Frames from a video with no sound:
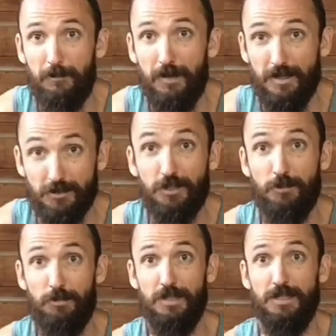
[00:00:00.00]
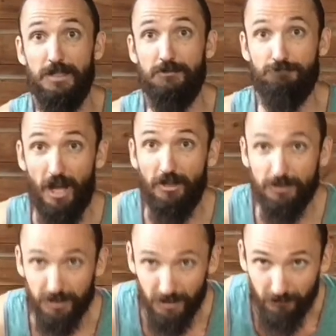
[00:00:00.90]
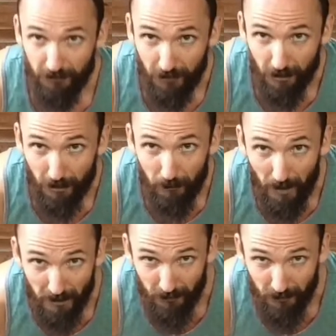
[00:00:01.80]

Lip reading: is going to be challenging for many of